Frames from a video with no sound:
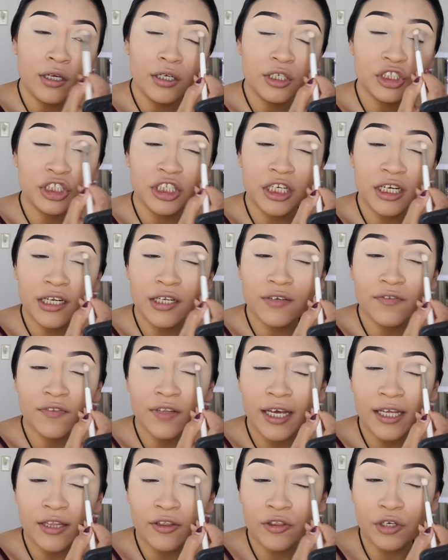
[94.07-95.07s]
She lived
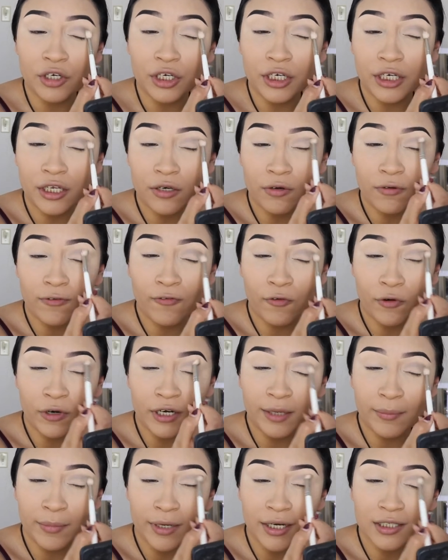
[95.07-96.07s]
like 30 to
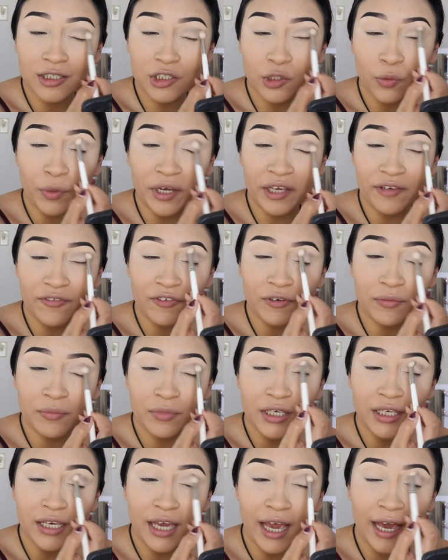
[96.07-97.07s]
40 minutes away from
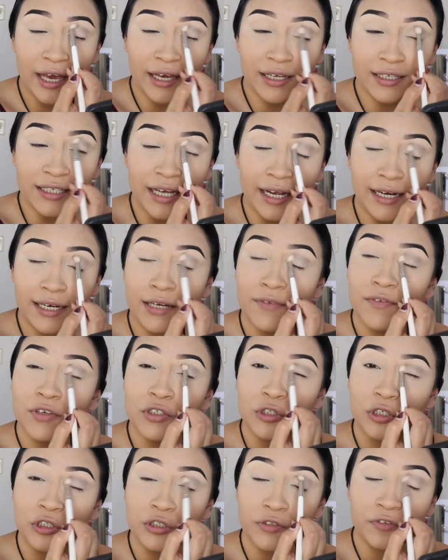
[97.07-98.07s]
me and I didn't
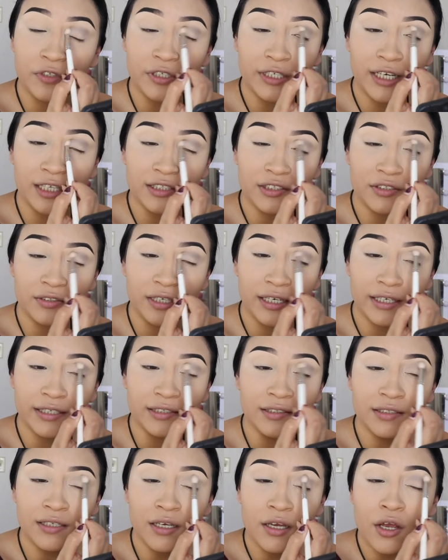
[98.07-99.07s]
even charge her for gas, you
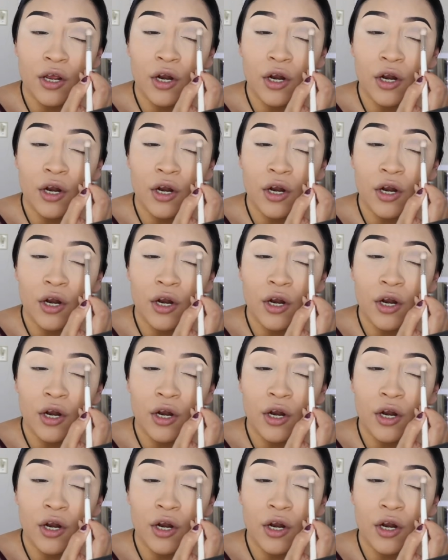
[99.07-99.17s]
guys.